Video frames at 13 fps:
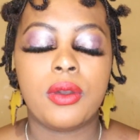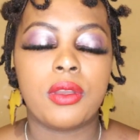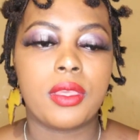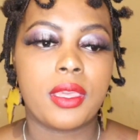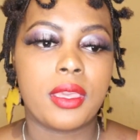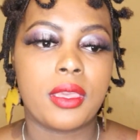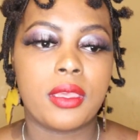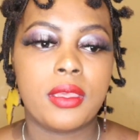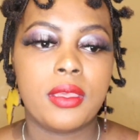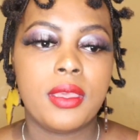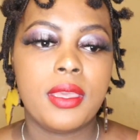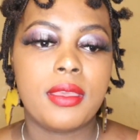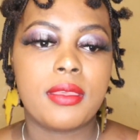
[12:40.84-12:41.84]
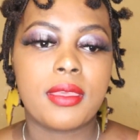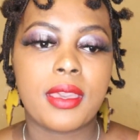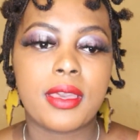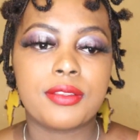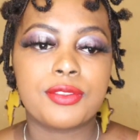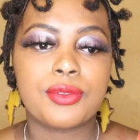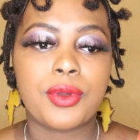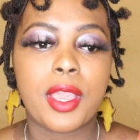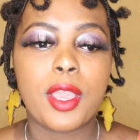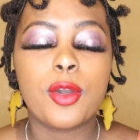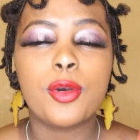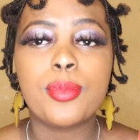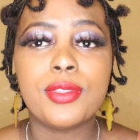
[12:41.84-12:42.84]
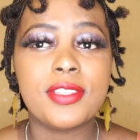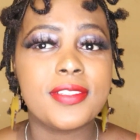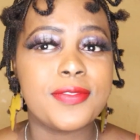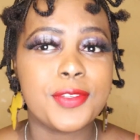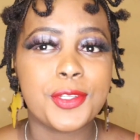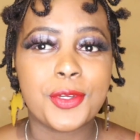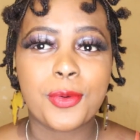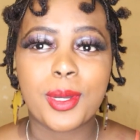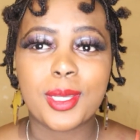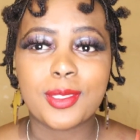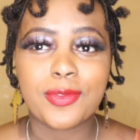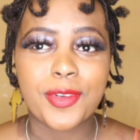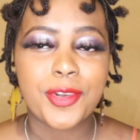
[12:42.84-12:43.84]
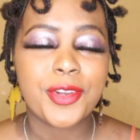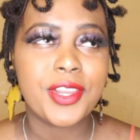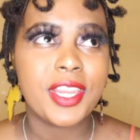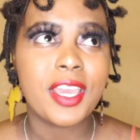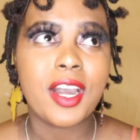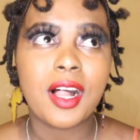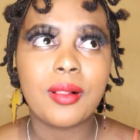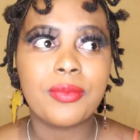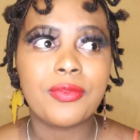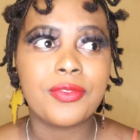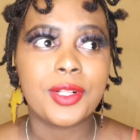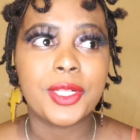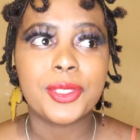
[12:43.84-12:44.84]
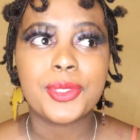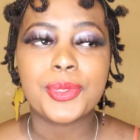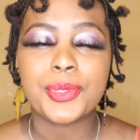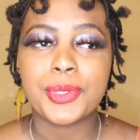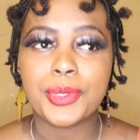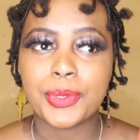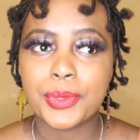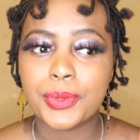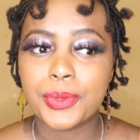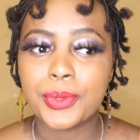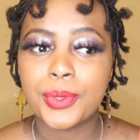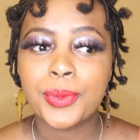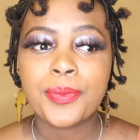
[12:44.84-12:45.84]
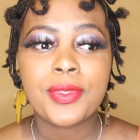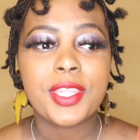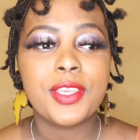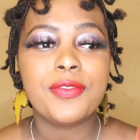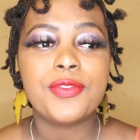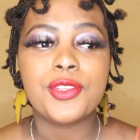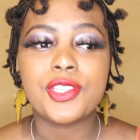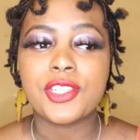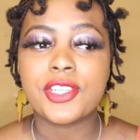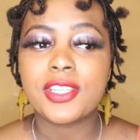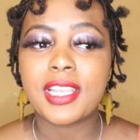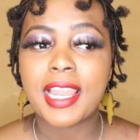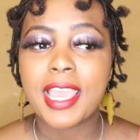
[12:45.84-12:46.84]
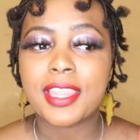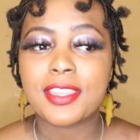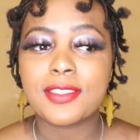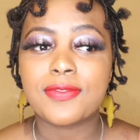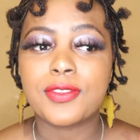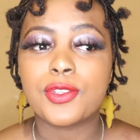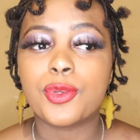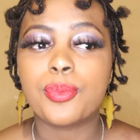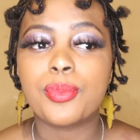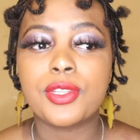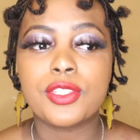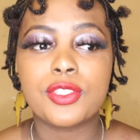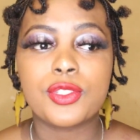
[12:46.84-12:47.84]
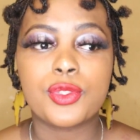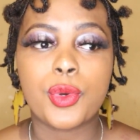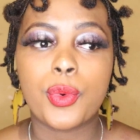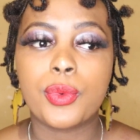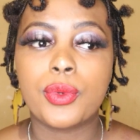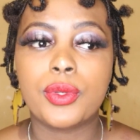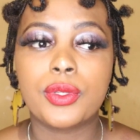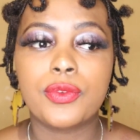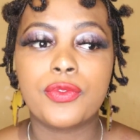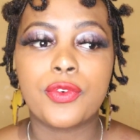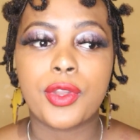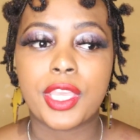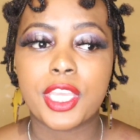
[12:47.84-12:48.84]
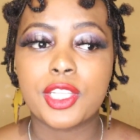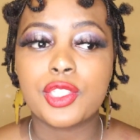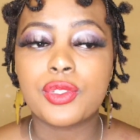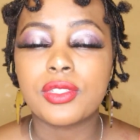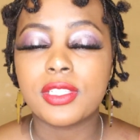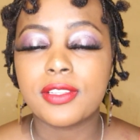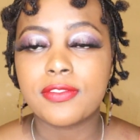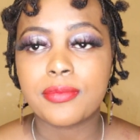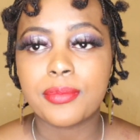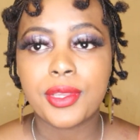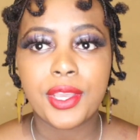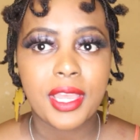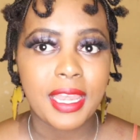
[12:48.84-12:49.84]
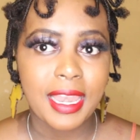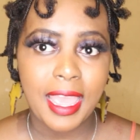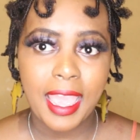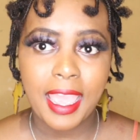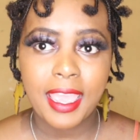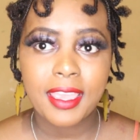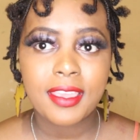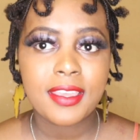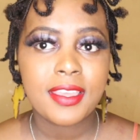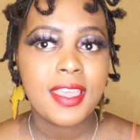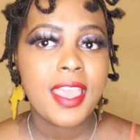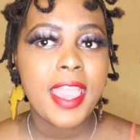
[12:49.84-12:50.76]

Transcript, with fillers: Okay, yeah, so I hope this video was very helpful to you. If you did like this video, please don't forget to leave me a like